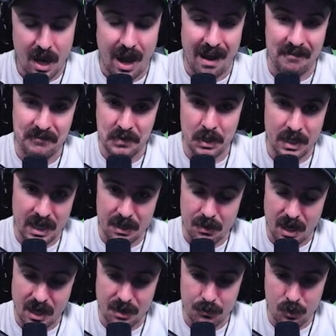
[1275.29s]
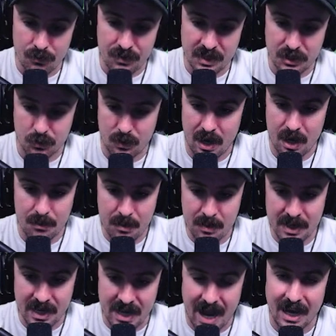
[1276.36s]
I feel like I can move things around and maybe
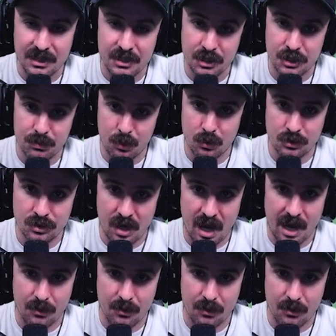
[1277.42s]
gain access to Bullseye.